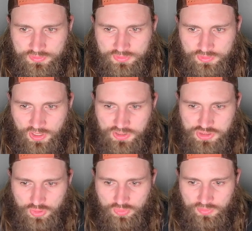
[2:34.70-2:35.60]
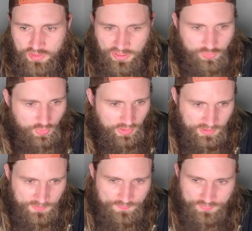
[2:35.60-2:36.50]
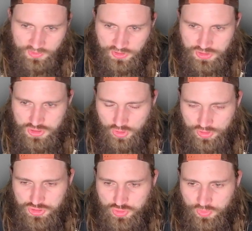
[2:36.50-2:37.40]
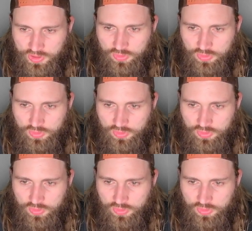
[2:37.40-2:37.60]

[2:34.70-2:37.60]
Okay, so lightweight, he started his career.